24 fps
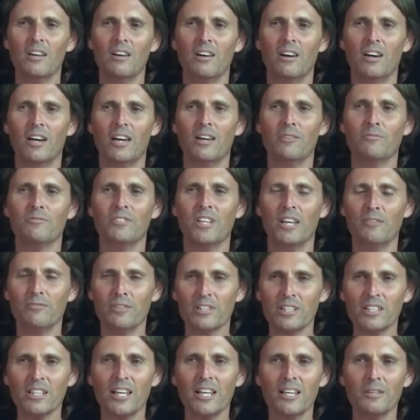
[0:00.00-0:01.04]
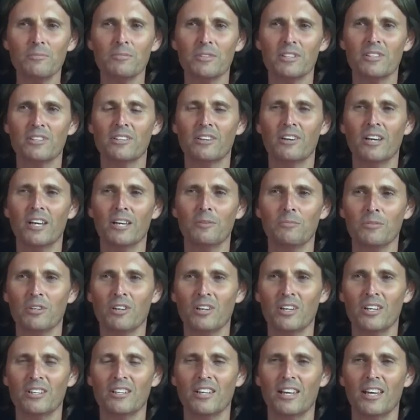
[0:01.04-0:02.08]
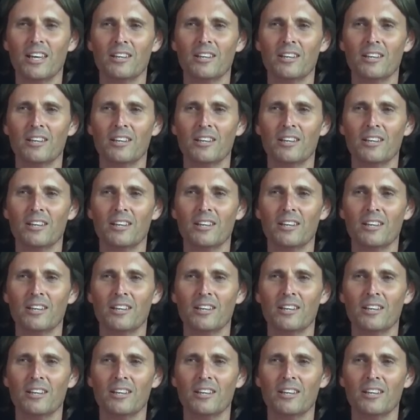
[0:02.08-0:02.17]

I have never claimed that I am God,